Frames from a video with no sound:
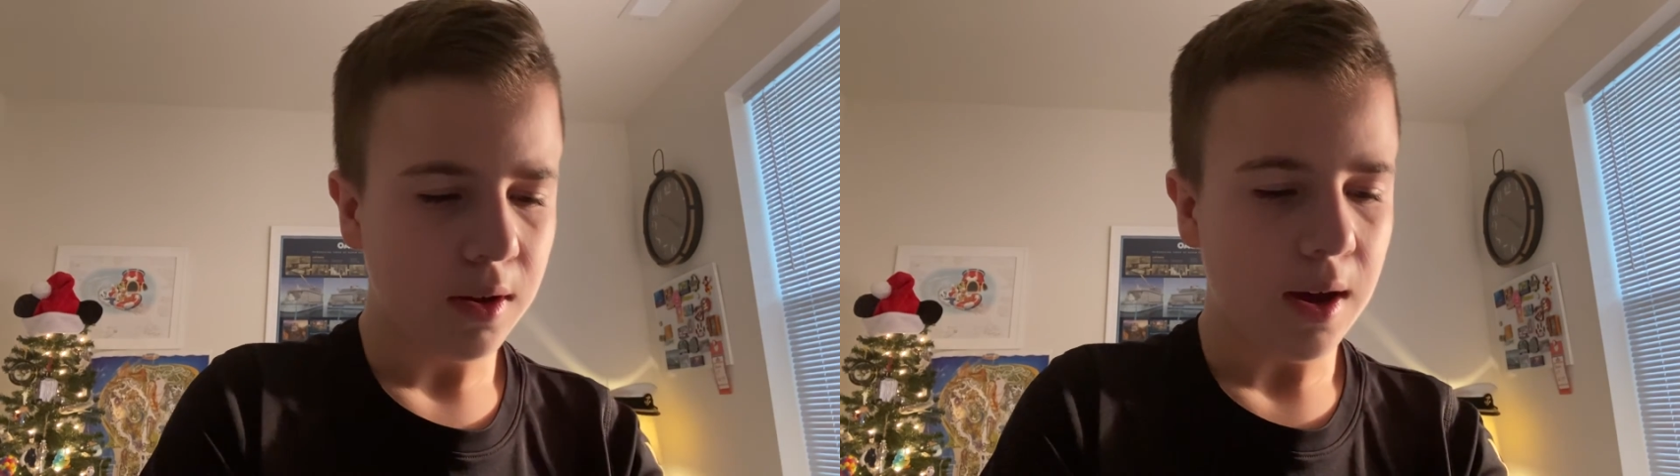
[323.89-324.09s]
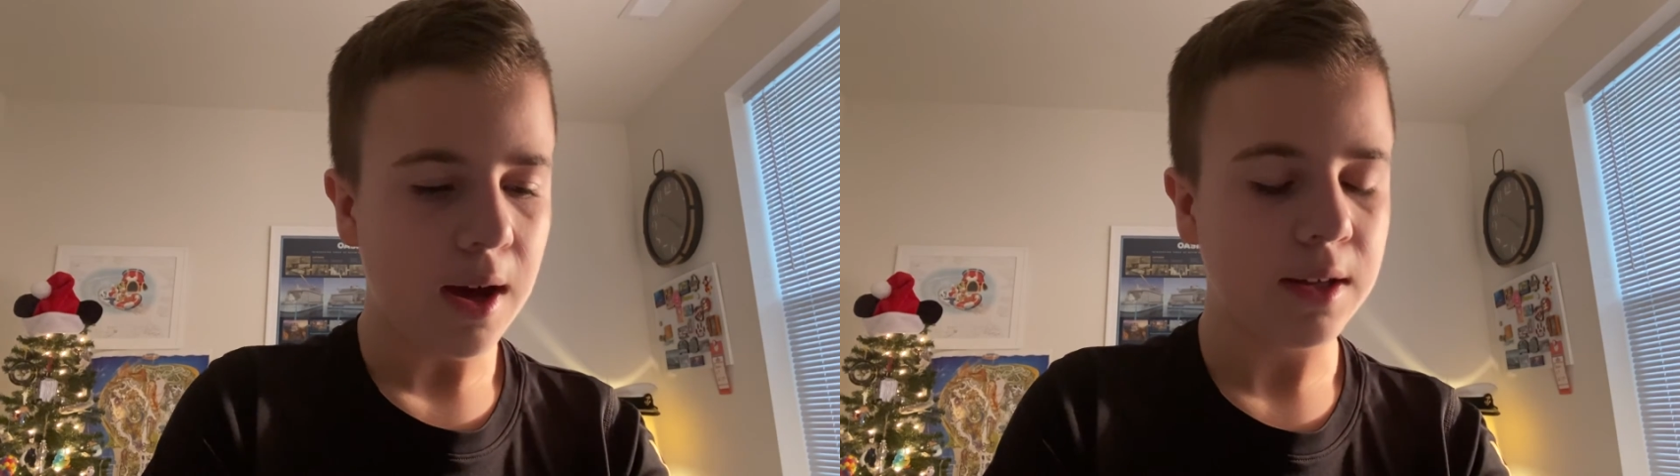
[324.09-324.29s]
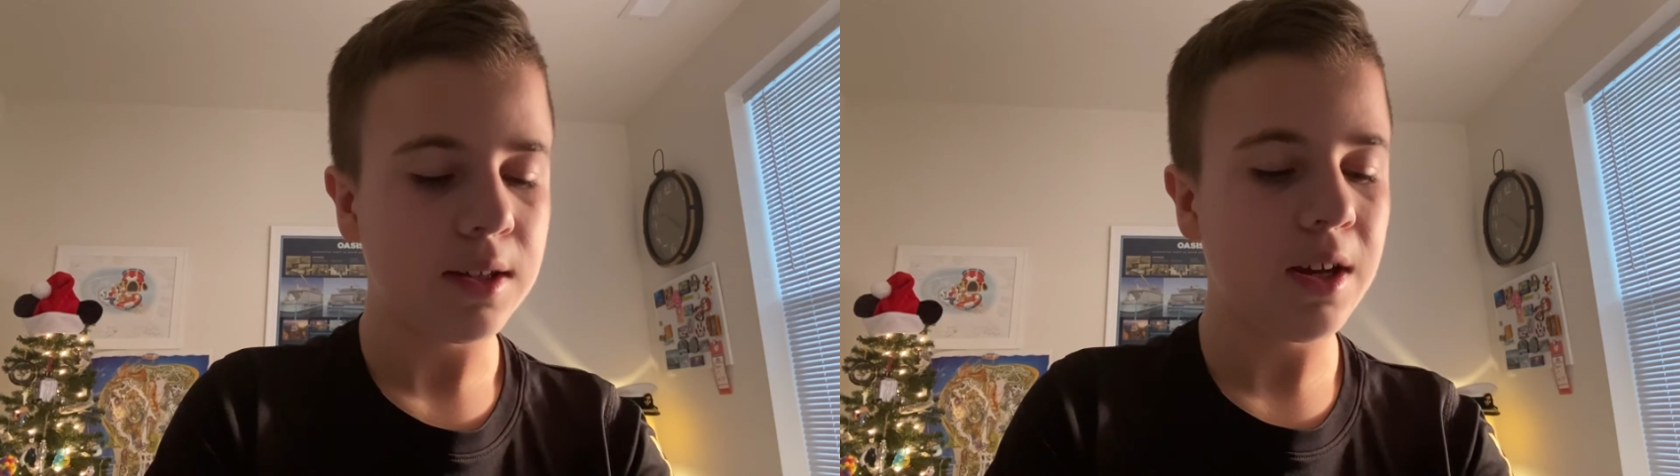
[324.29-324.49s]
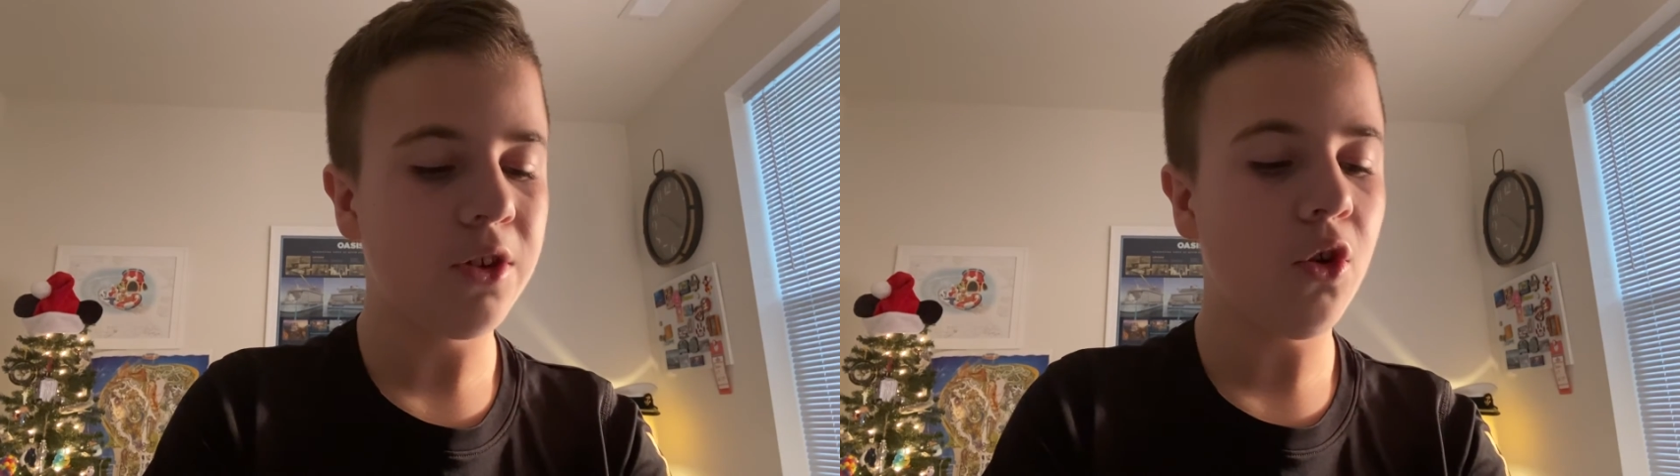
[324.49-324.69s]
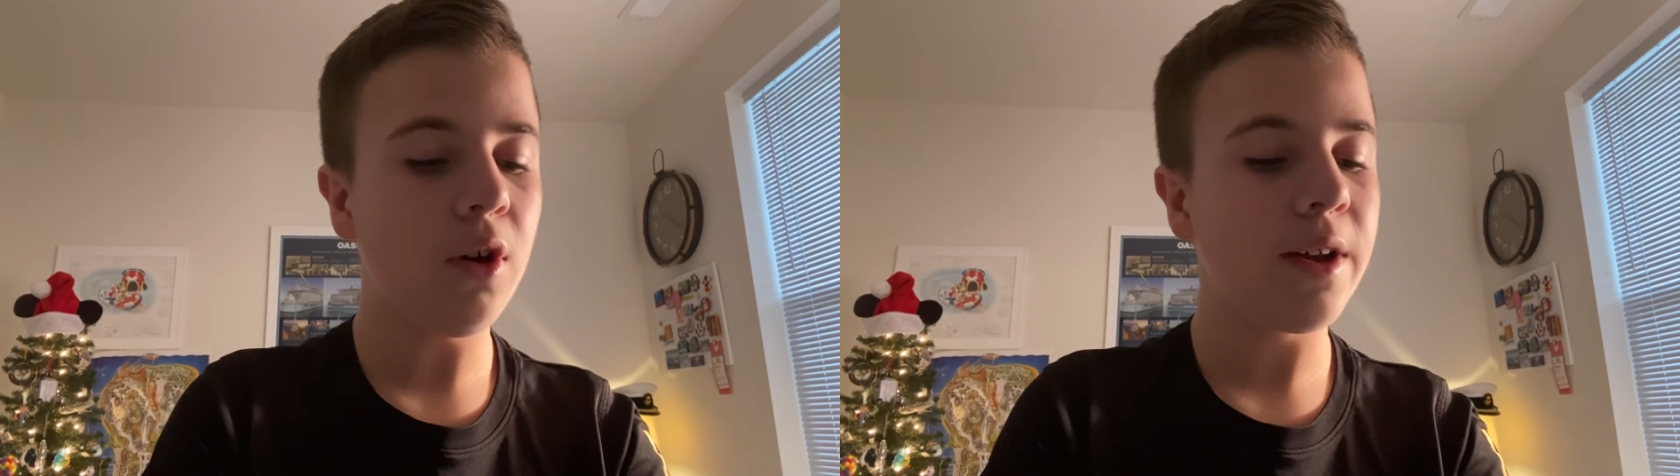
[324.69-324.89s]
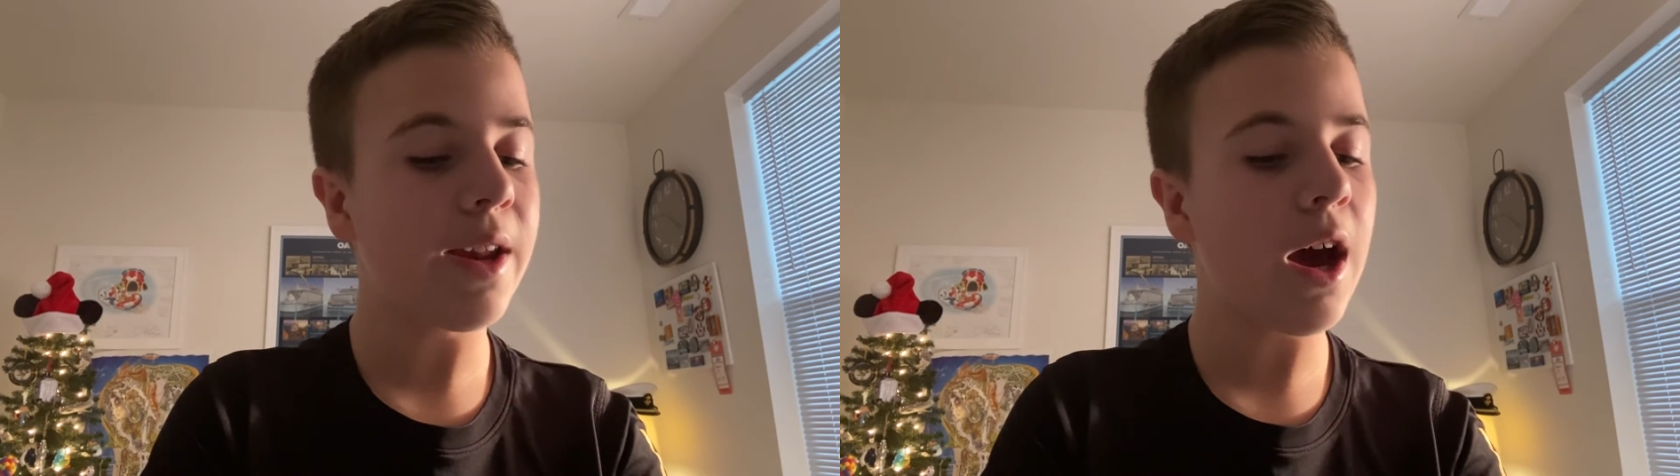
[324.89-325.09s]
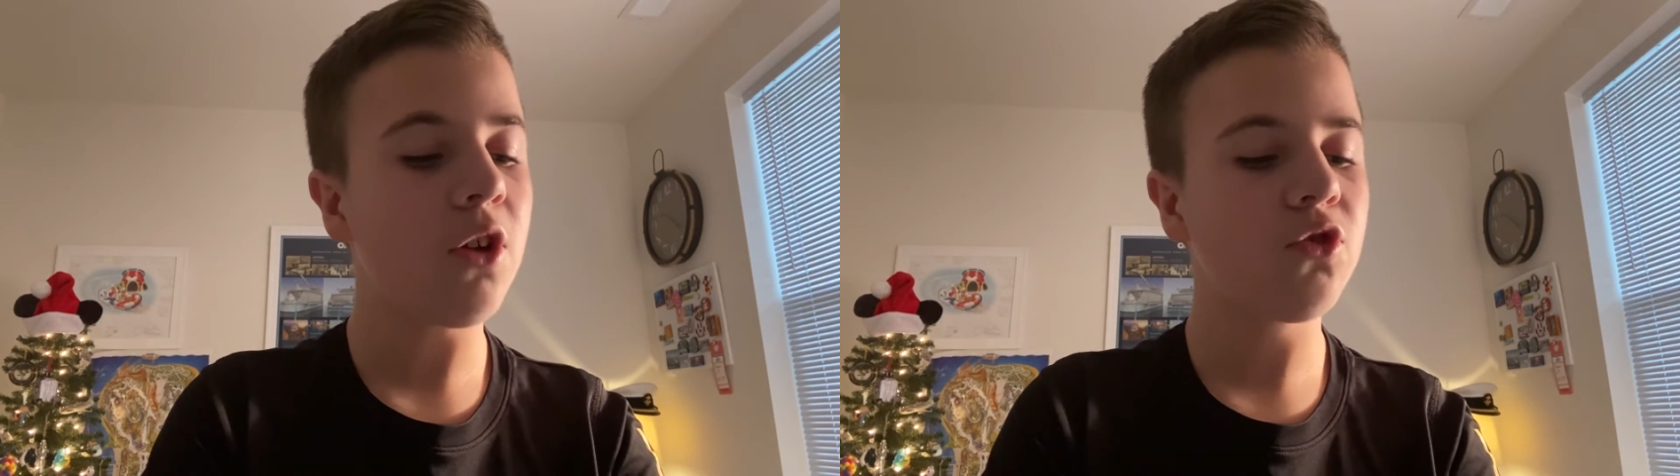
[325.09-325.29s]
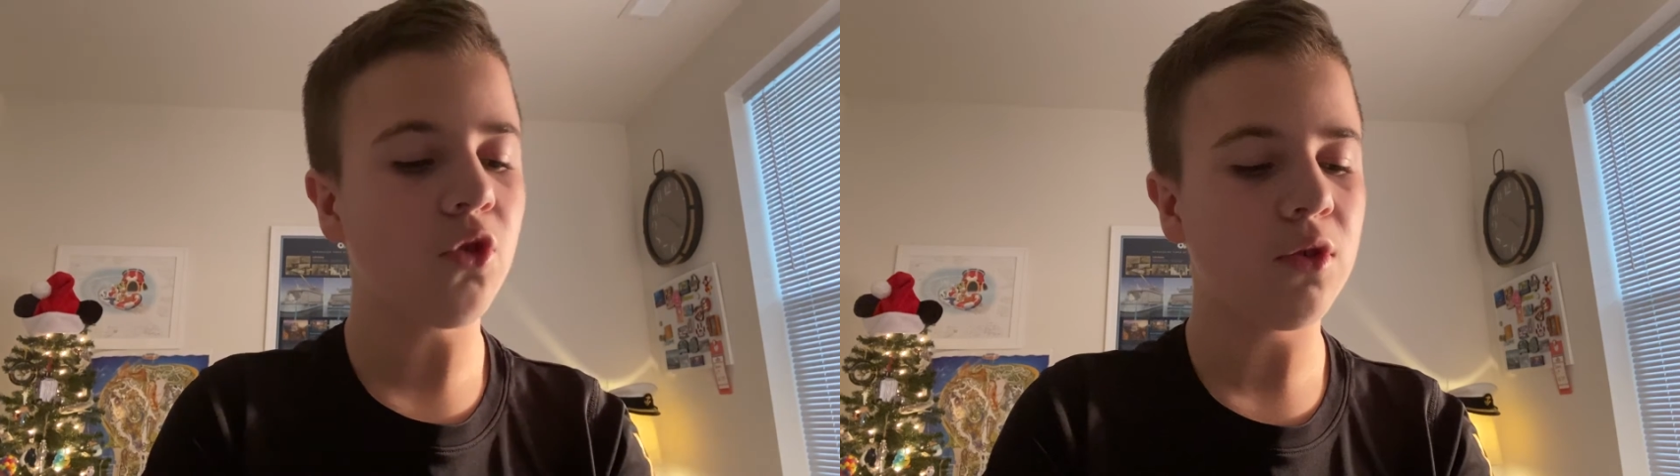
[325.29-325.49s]
has indoor and
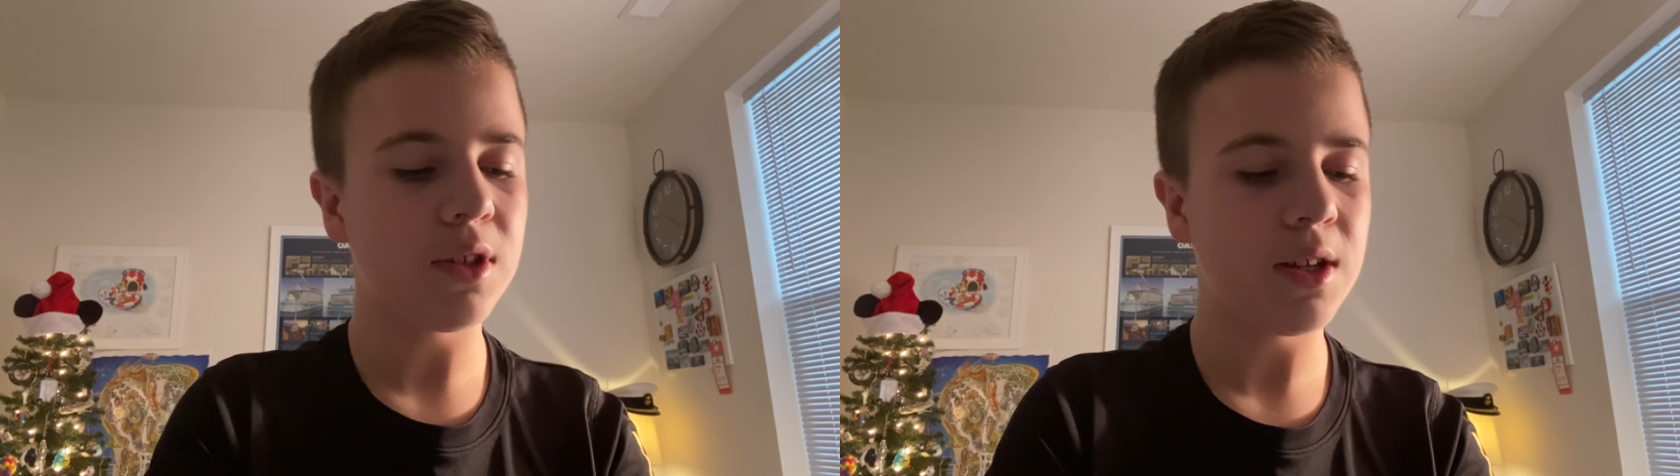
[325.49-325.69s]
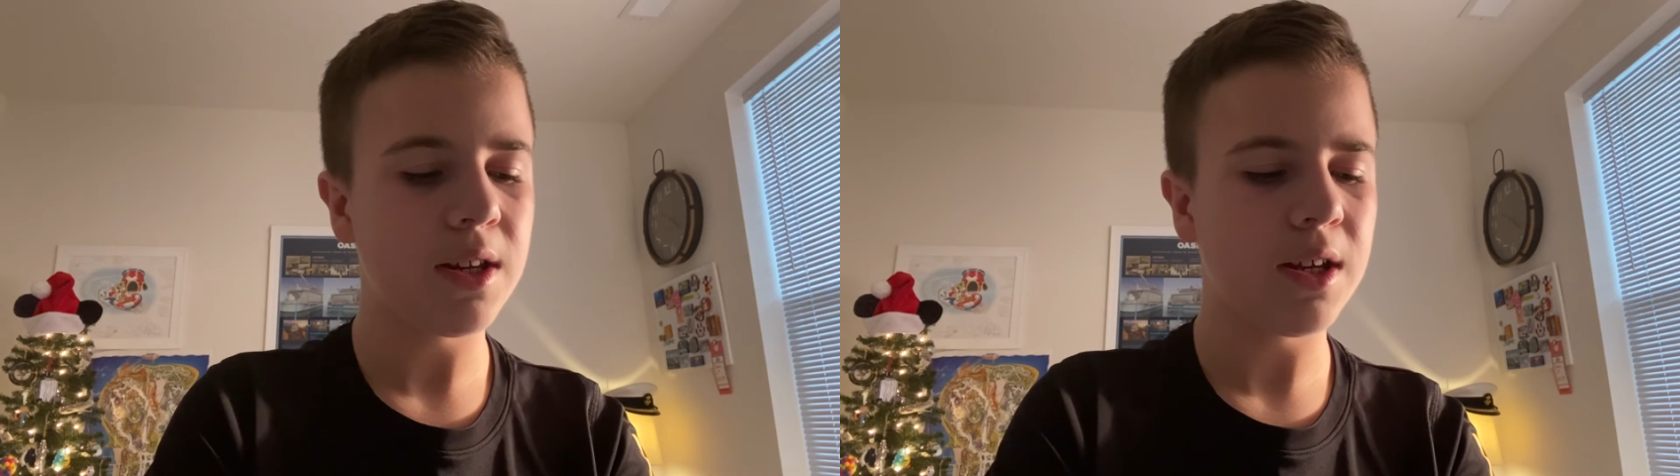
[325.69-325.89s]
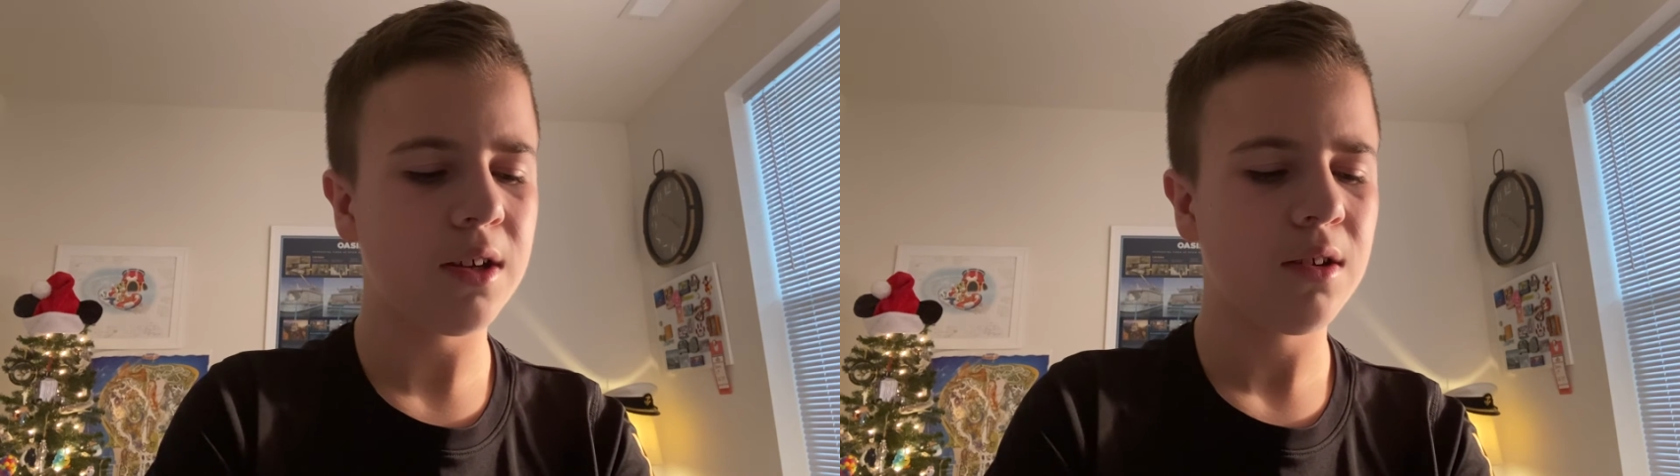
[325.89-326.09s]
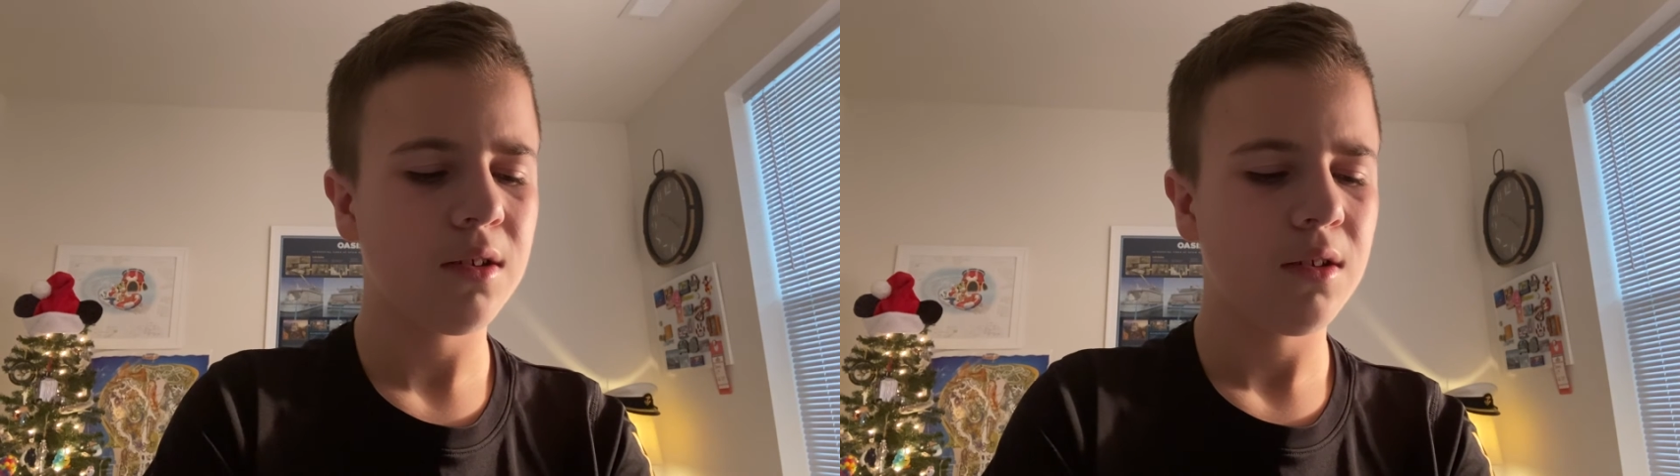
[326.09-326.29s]
outdoor seating